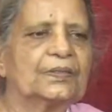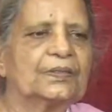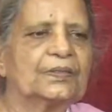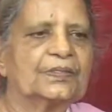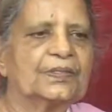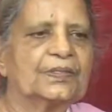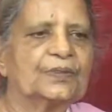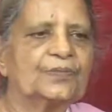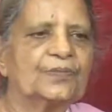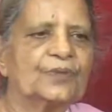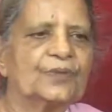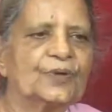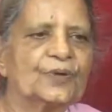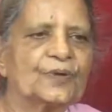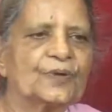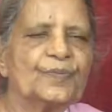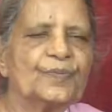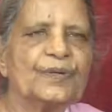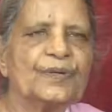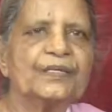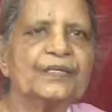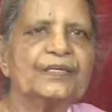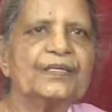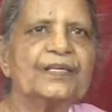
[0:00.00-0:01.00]
some
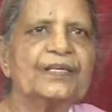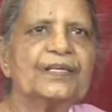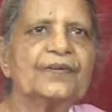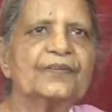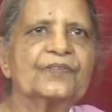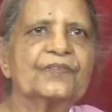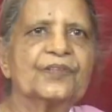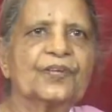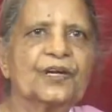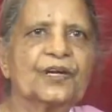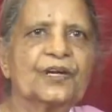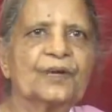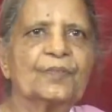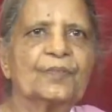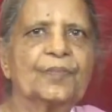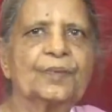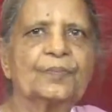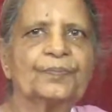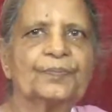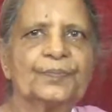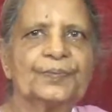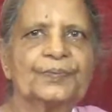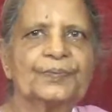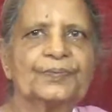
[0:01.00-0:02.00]
dormant things come
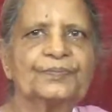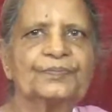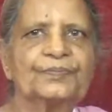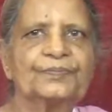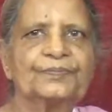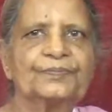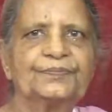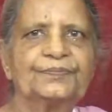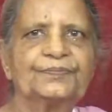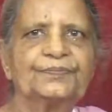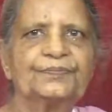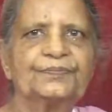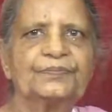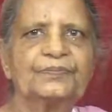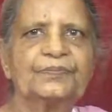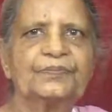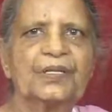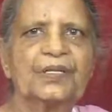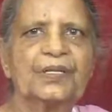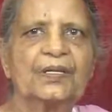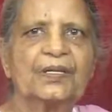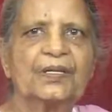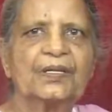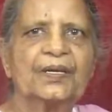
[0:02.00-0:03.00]
up,
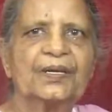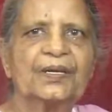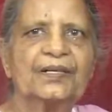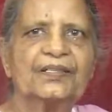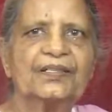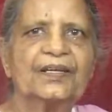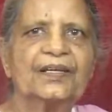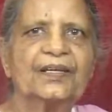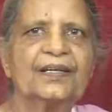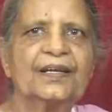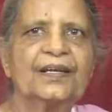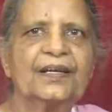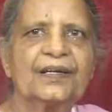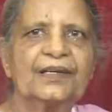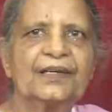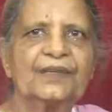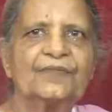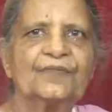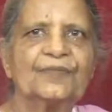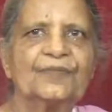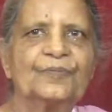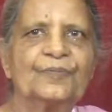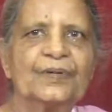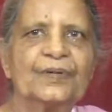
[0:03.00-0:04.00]
and they are led
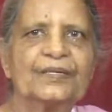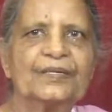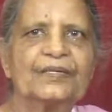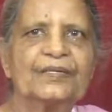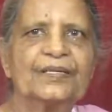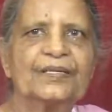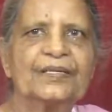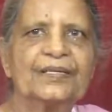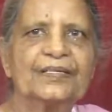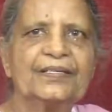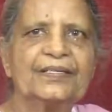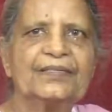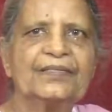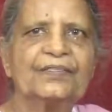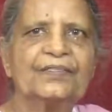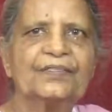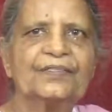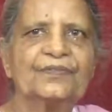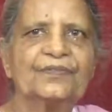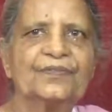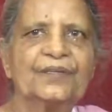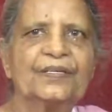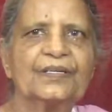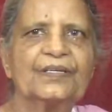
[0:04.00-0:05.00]
away by that.
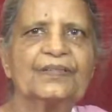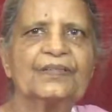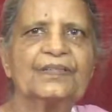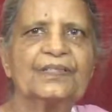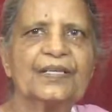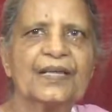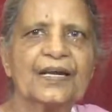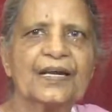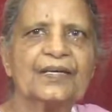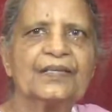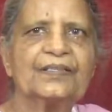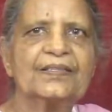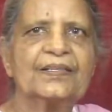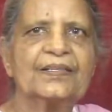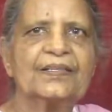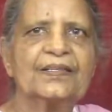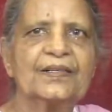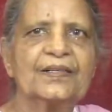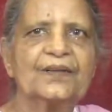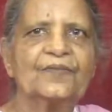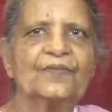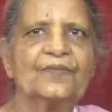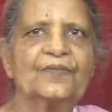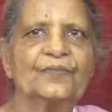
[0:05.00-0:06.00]
It's a very sad thing,
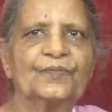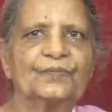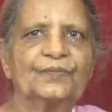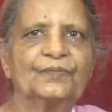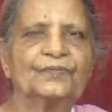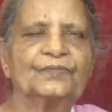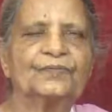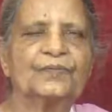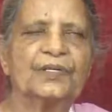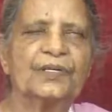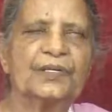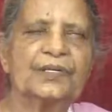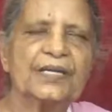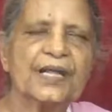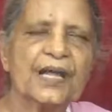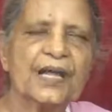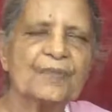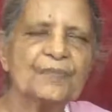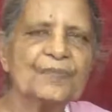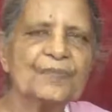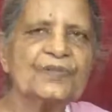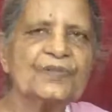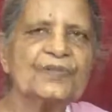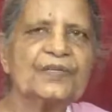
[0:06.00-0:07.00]
and it
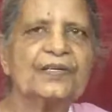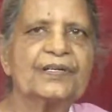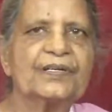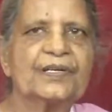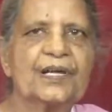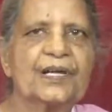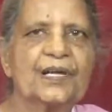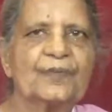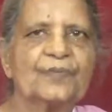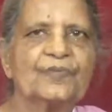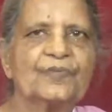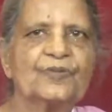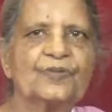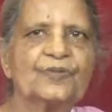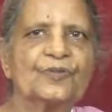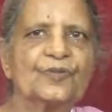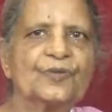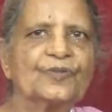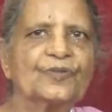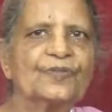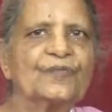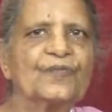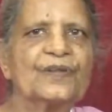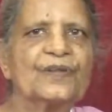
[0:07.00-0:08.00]
happens at times,
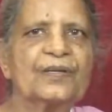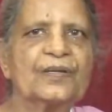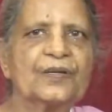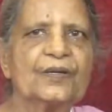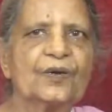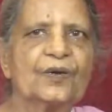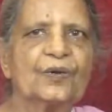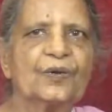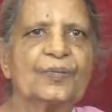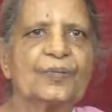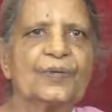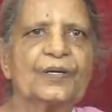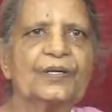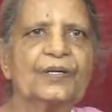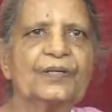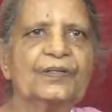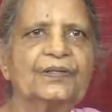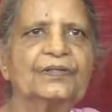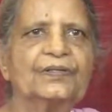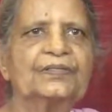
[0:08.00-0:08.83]
not very common